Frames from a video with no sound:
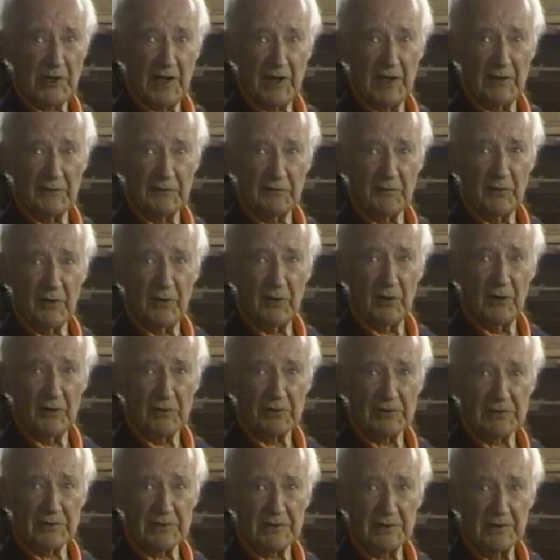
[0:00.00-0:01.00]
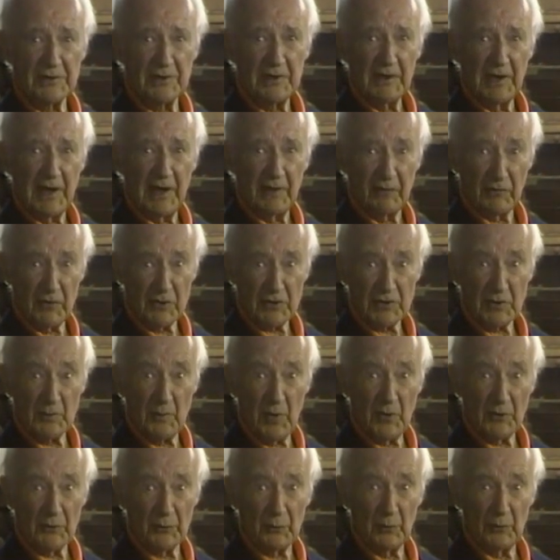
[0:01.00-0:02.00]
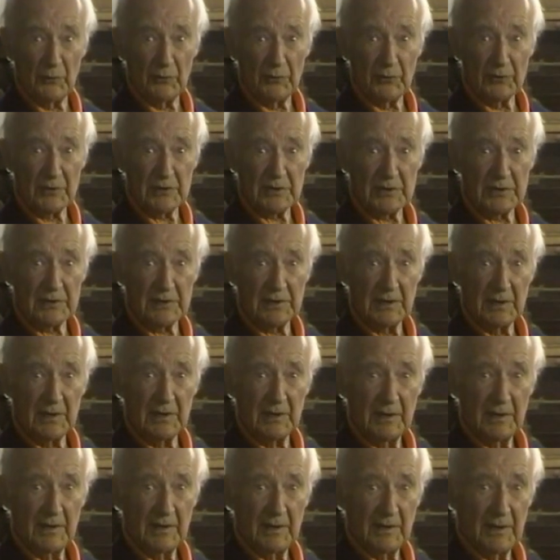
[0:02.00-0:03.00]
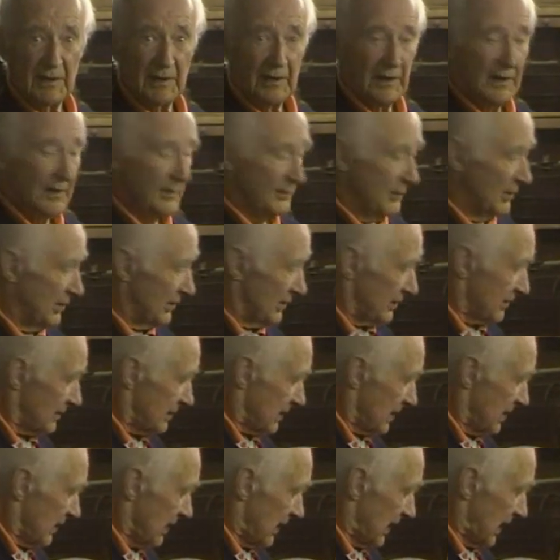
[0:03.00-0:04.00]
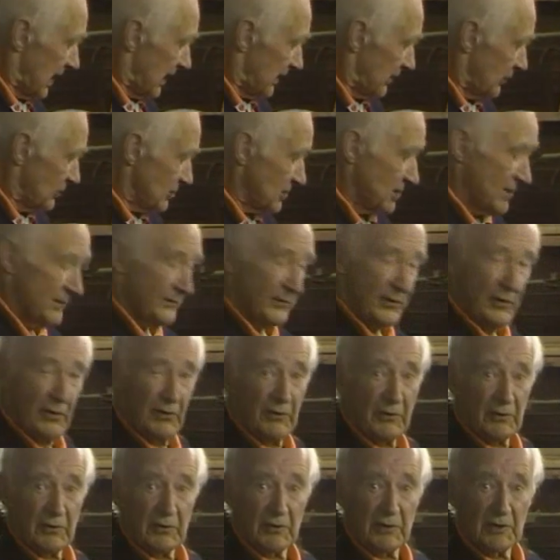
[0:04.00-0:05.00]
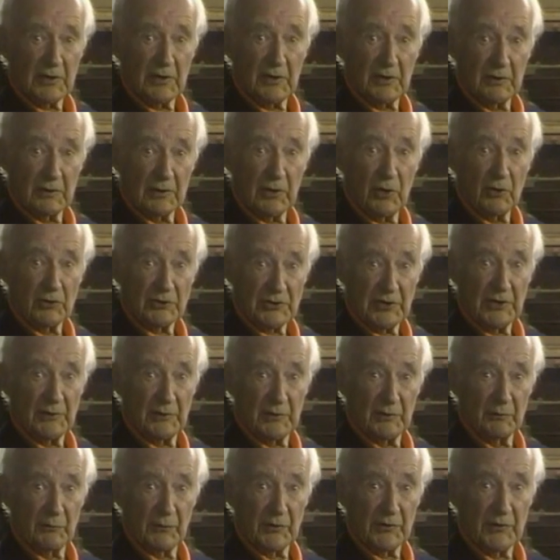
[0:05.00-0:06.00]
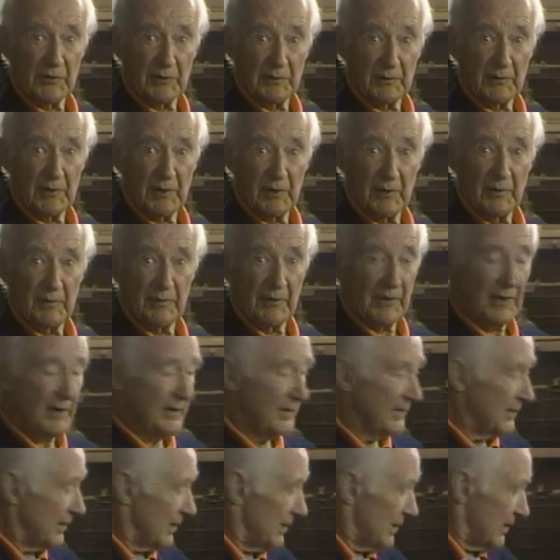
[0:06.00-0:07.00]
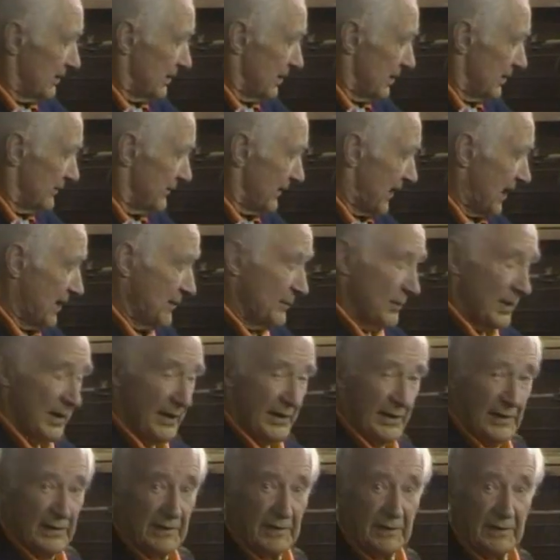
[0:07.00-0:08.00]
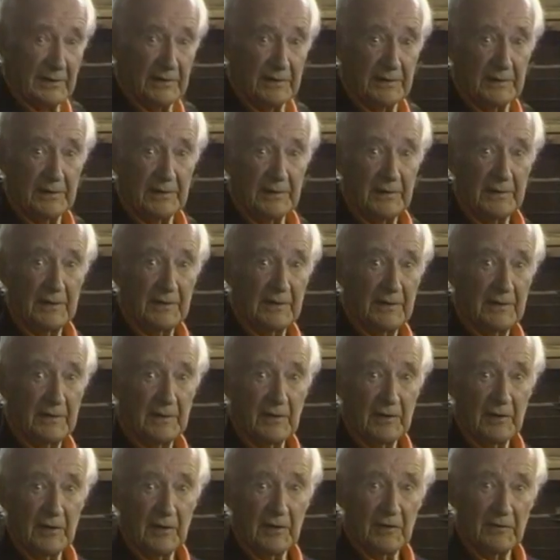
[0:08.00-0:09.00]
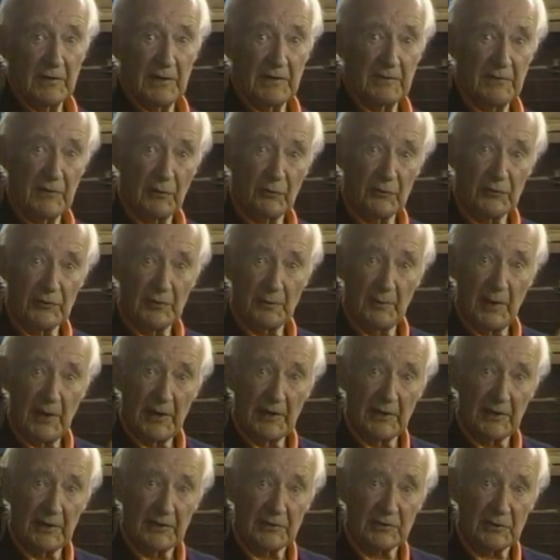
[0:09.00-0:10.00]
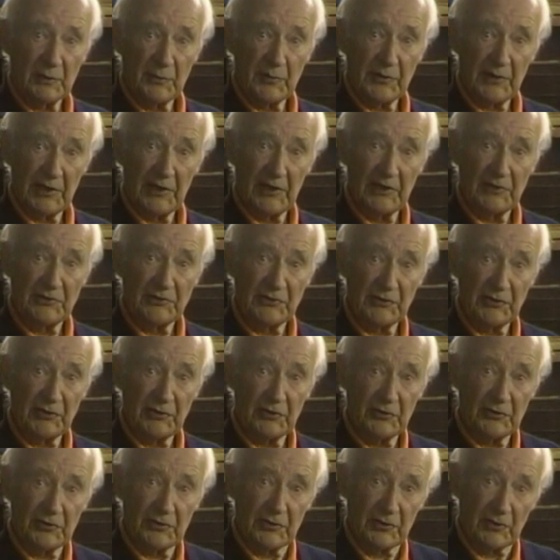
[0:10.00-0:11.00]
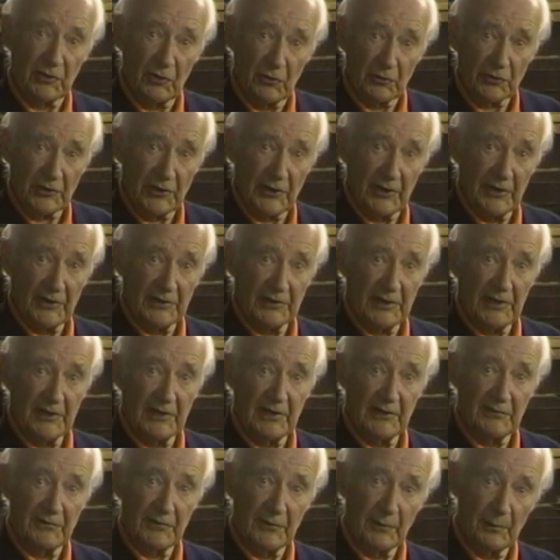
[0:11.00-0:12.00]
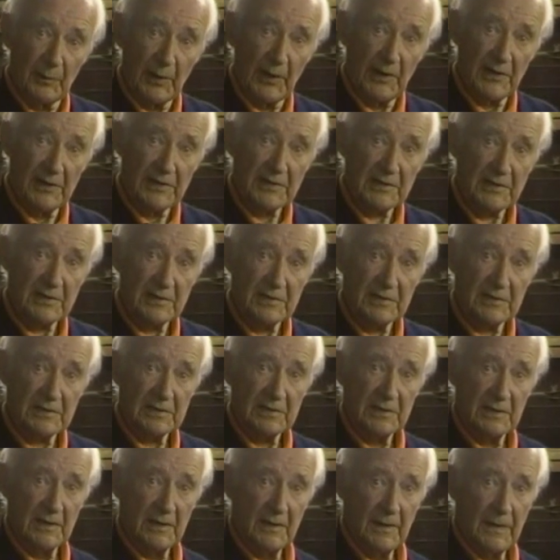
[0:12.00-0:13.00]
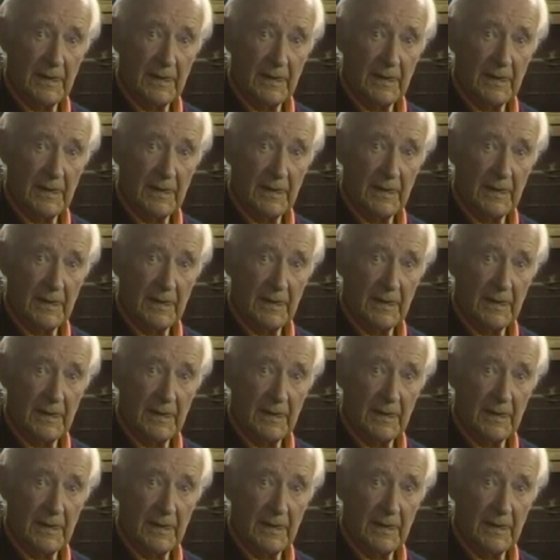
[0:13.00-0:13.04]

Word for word: which I haven't got. I've got some odd ones, but uh, I use it for uh, cutting with a, a, a fine blade. Yes if you want to make something intricate, cutting it in different places.